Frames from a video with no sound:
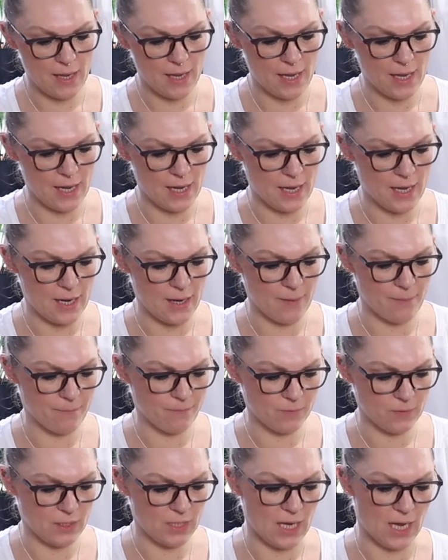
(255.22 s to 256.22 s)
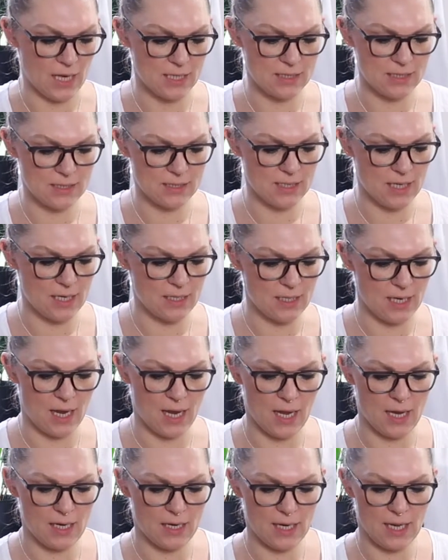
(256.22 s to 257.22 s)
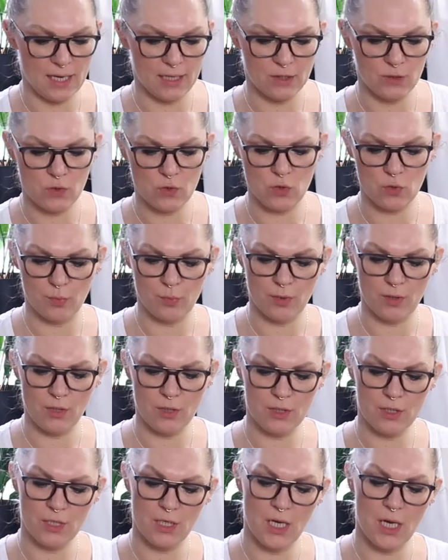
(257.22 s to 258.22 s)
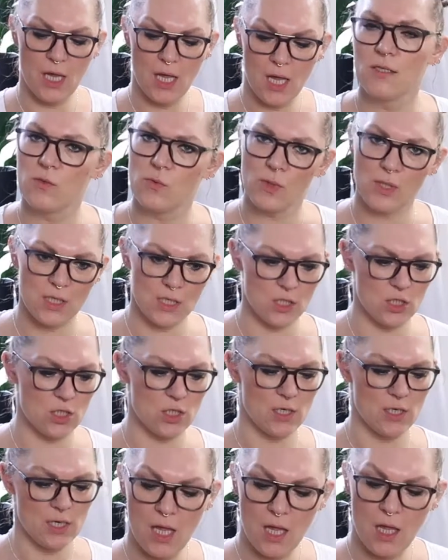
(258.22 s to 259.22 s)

Yeah, as I said, I like to support Swedish